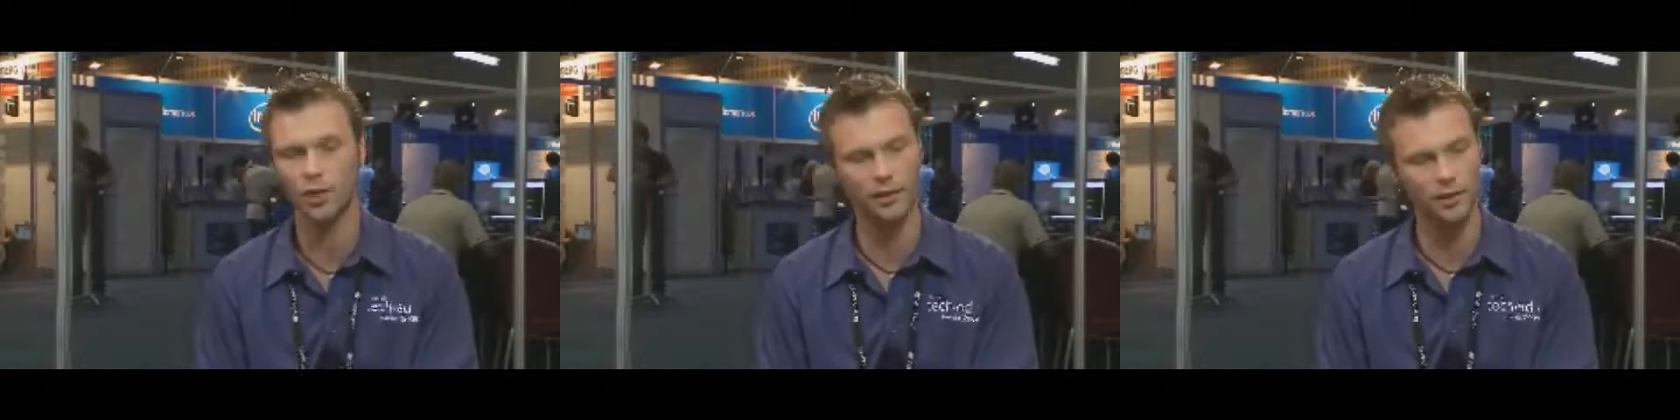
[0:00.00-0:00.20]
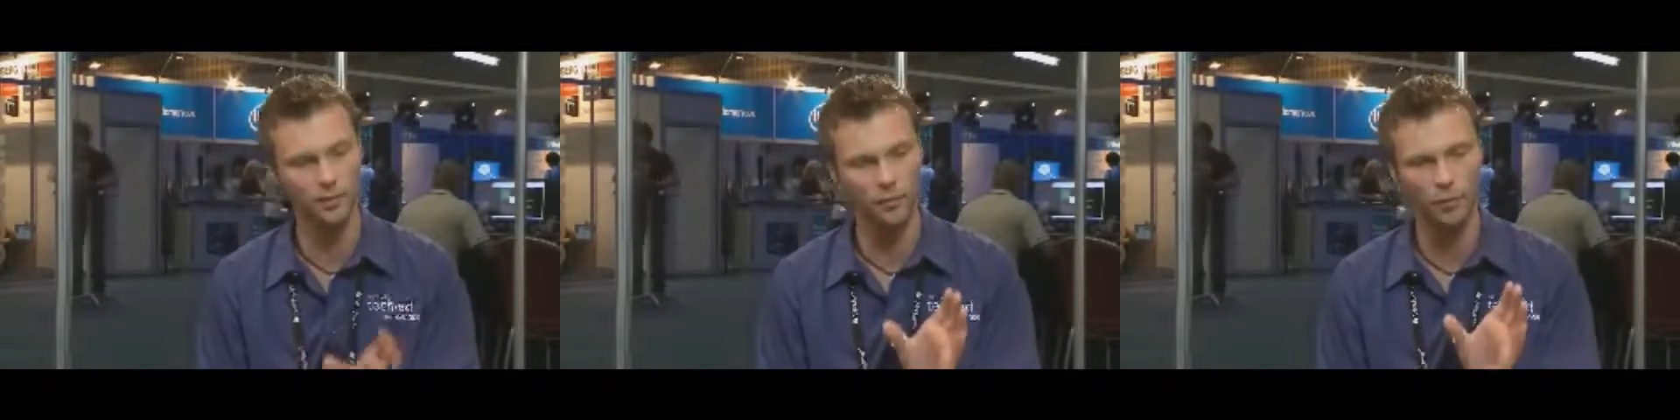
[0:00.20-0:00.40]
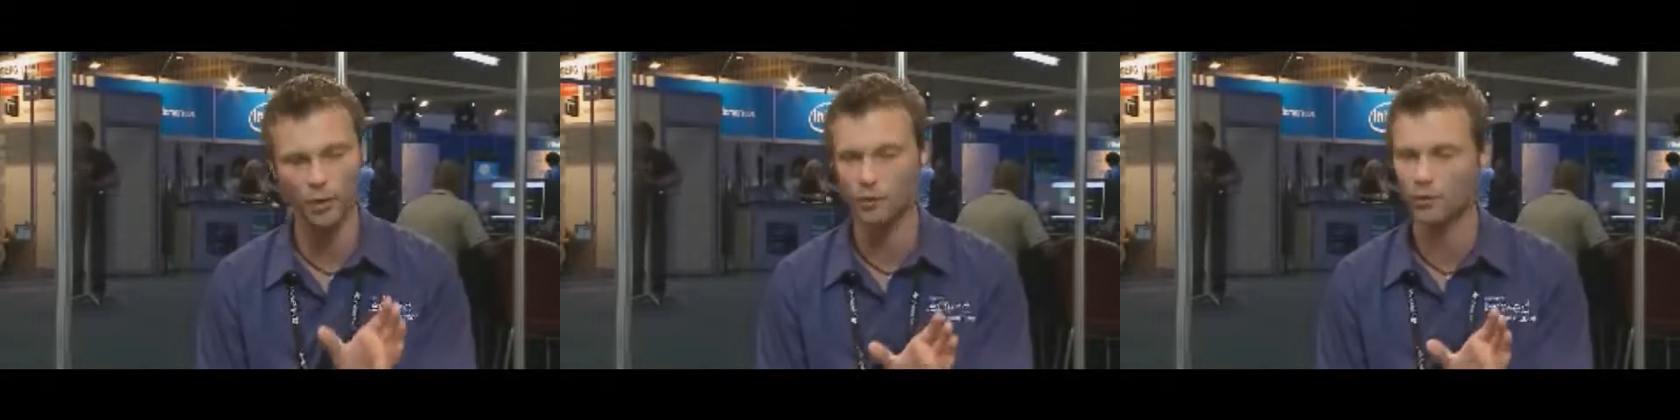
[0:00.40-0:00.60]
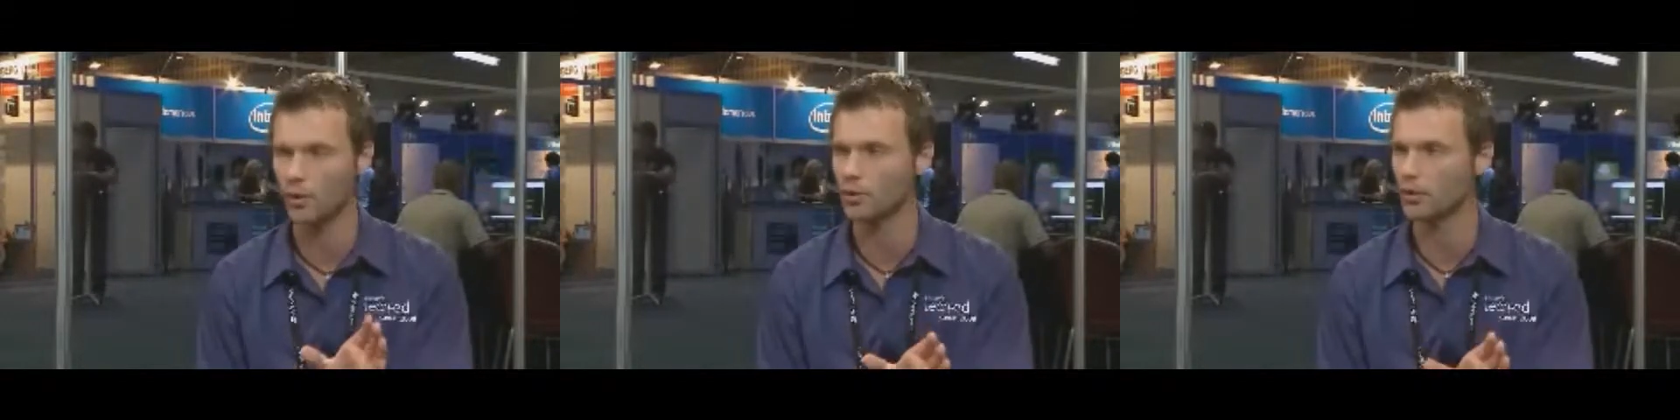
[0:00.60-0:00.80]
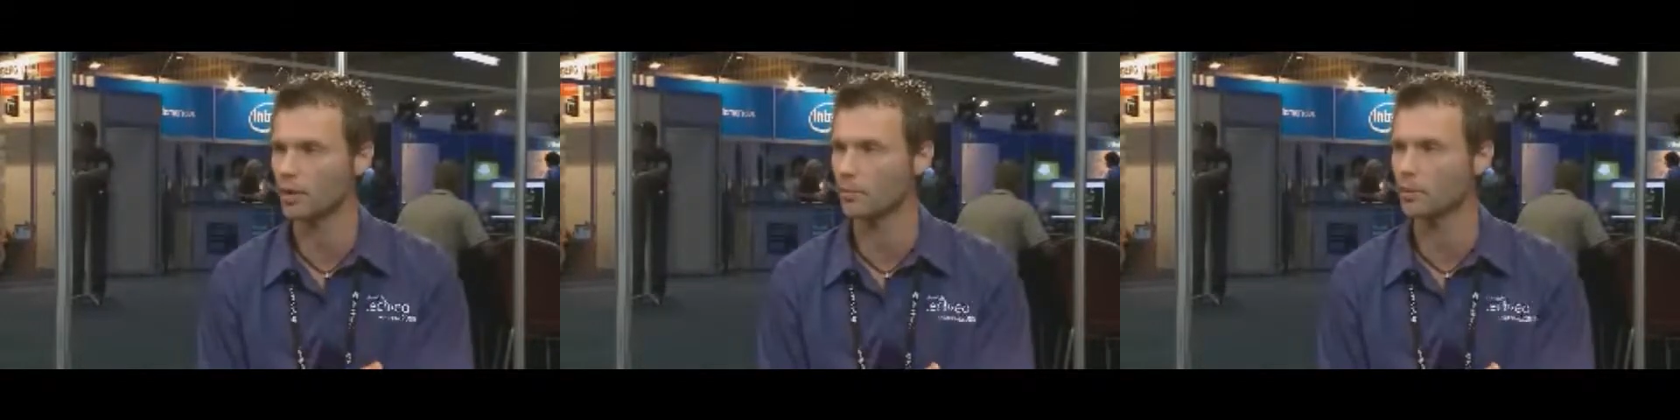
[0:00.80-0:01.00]
It's a very,
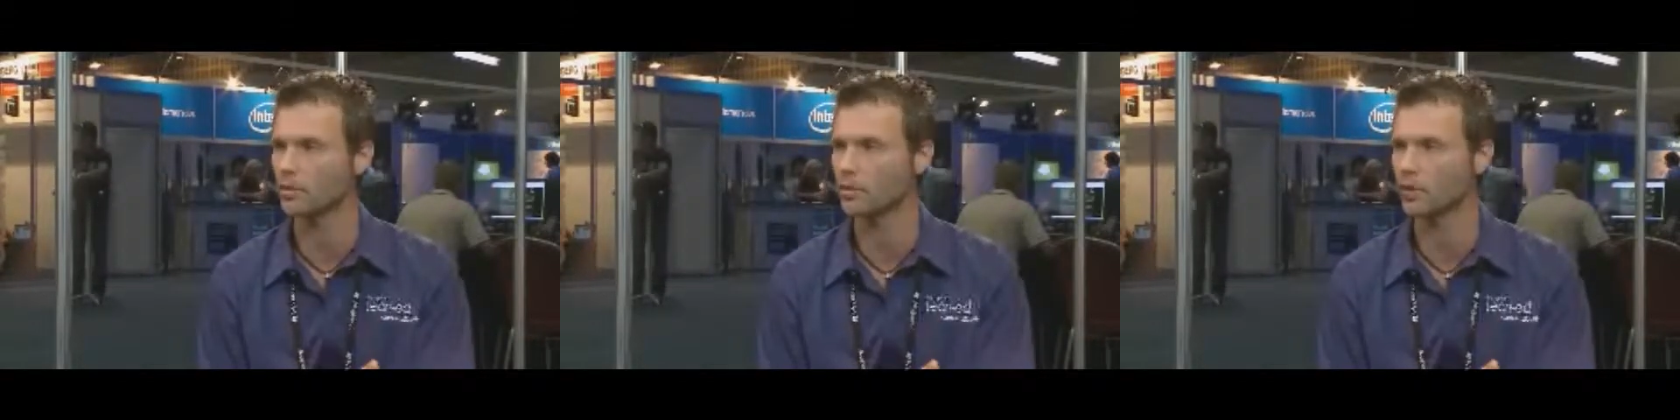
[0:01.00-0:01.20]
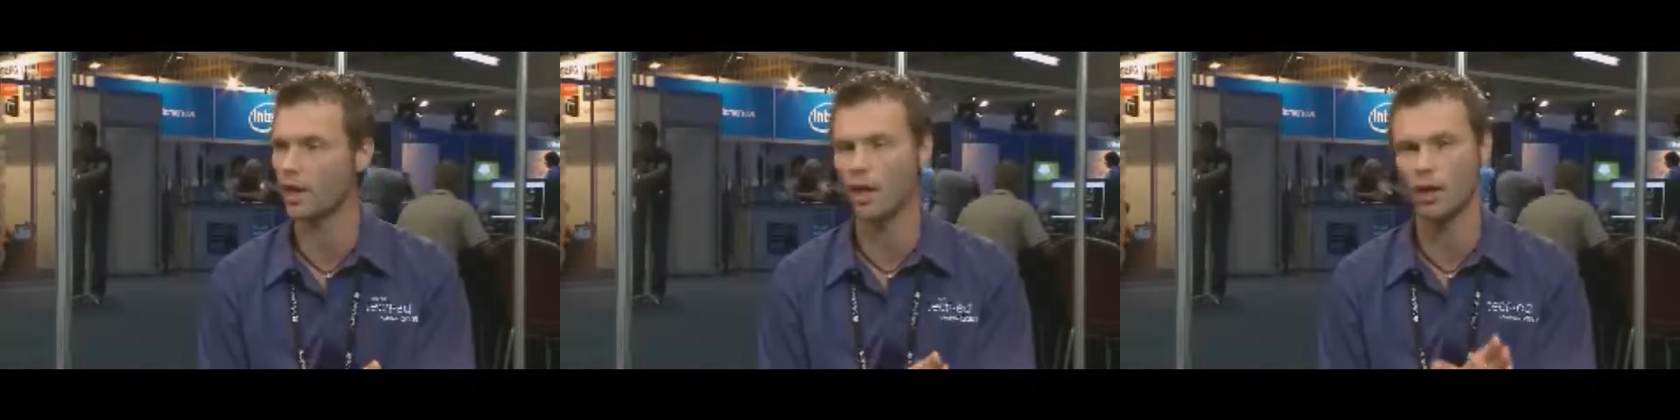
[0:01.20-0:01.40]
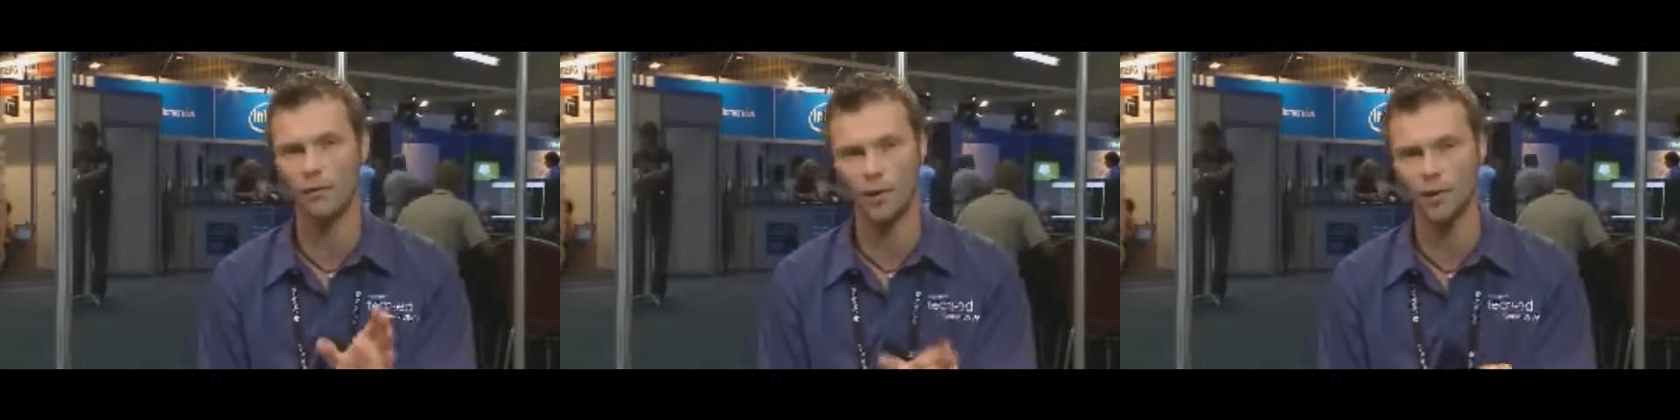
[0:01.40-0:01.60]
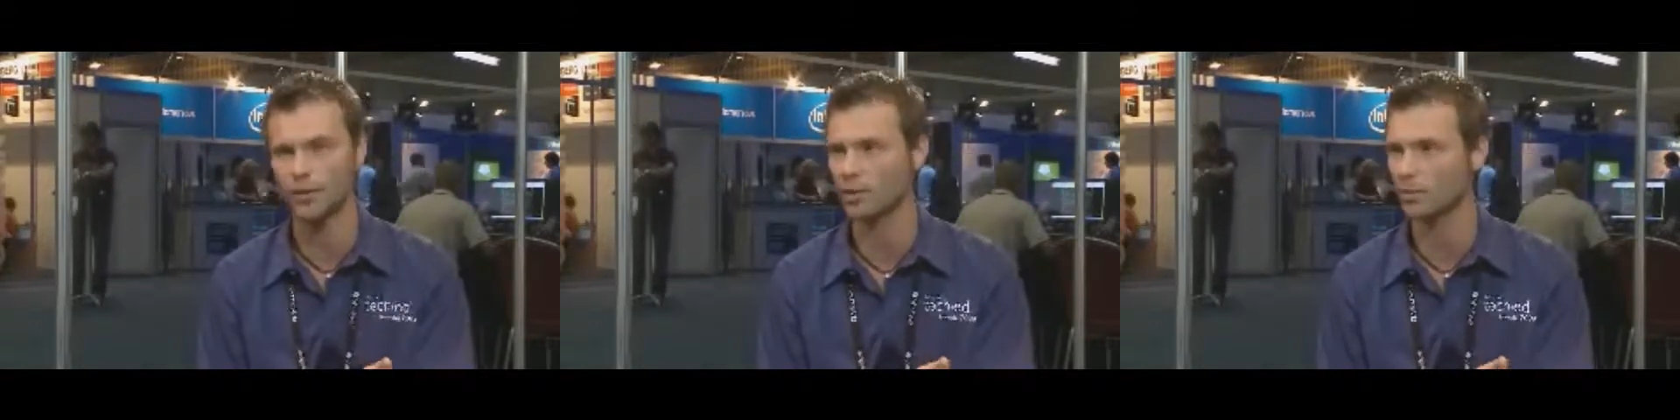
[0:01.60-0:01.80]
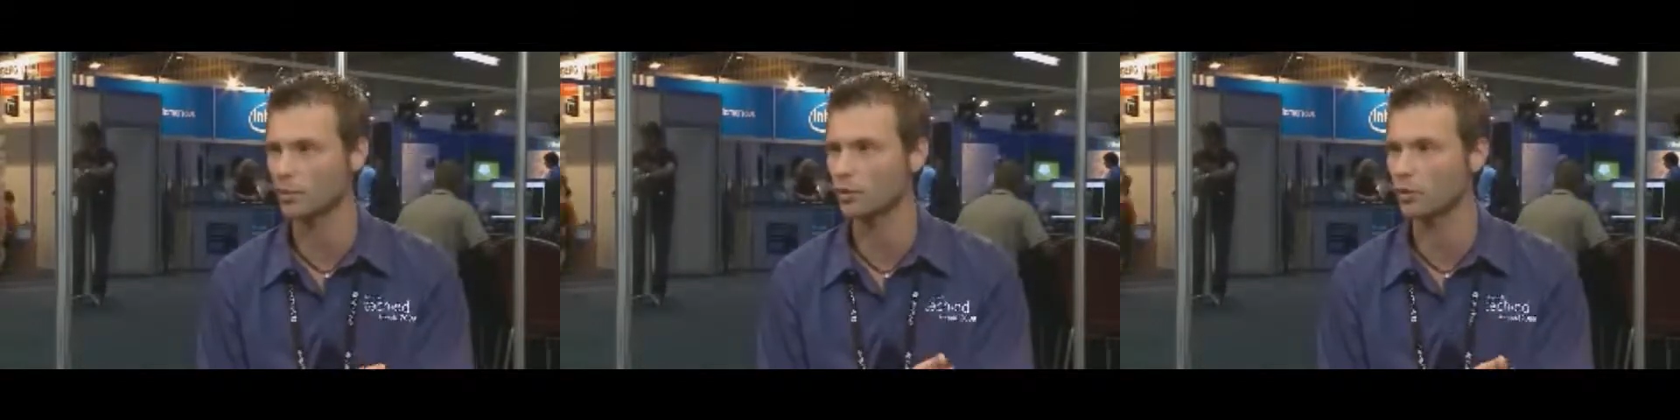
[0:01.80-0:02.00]
very simple scenario, very
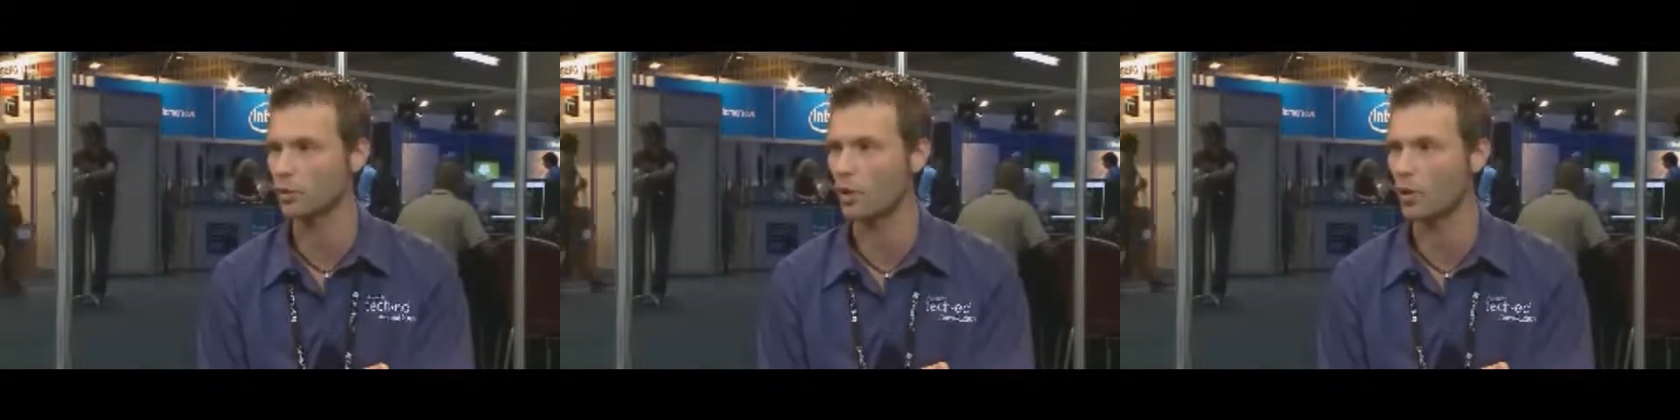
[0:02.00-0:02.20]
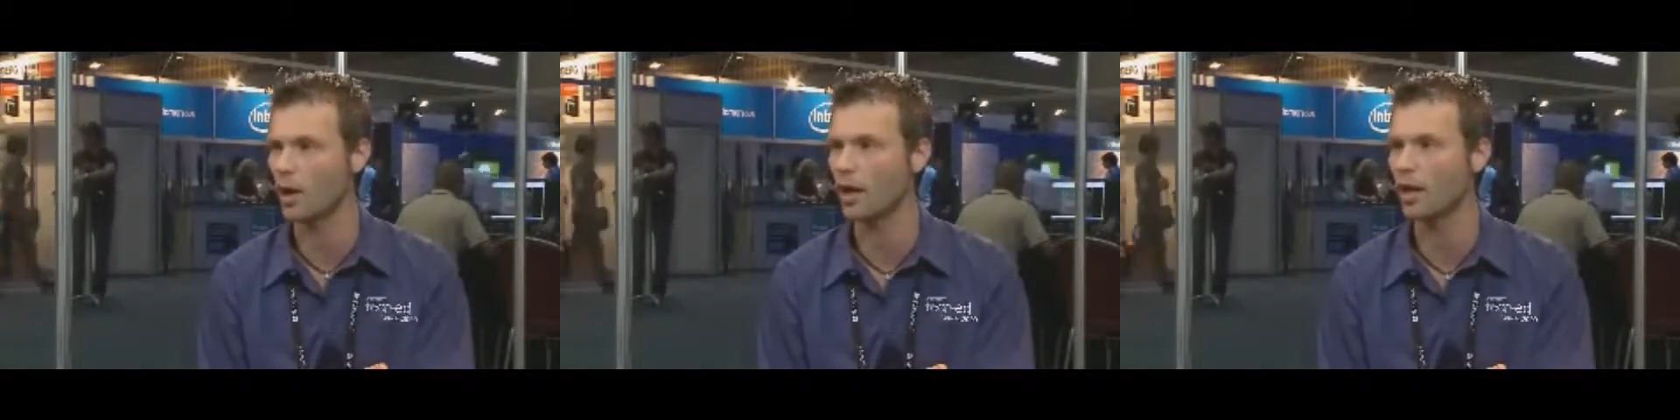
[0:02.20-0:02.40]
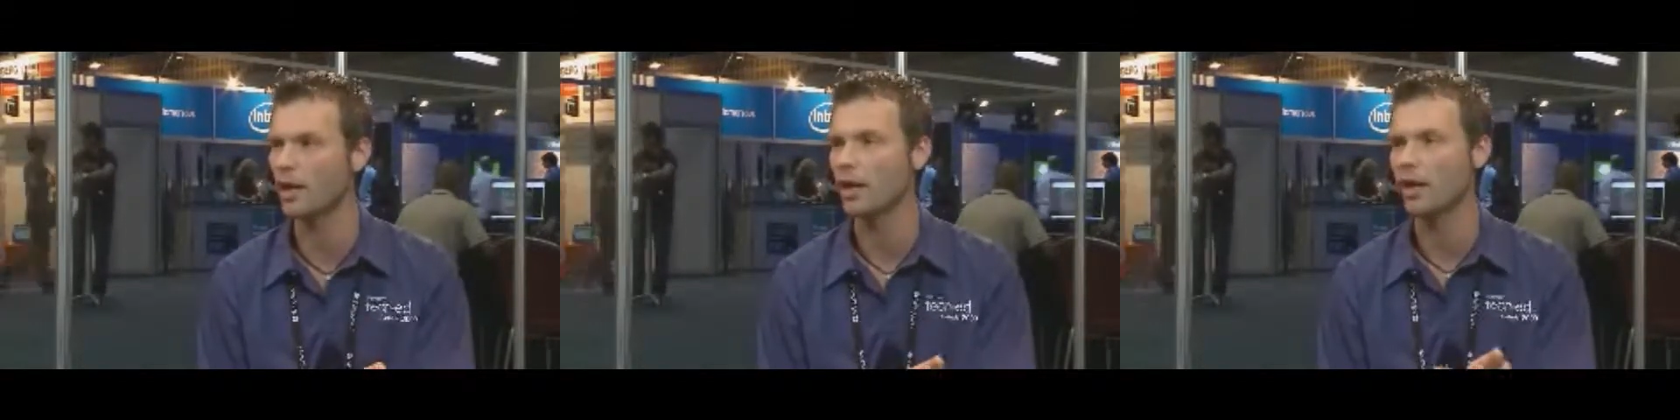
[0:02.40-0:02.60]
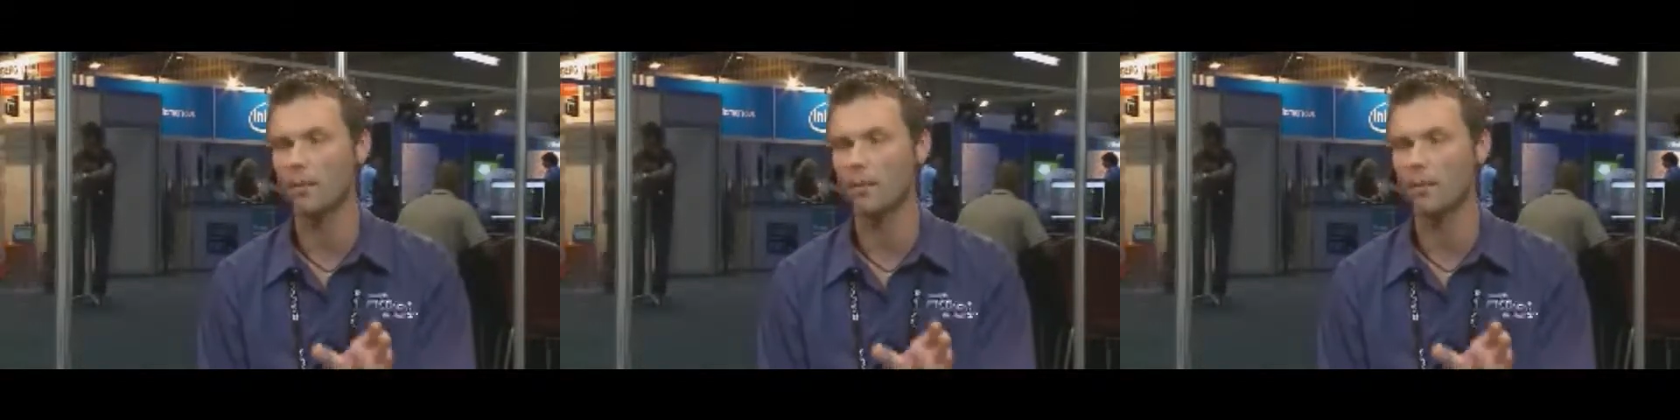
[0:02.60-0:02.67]
simple UI,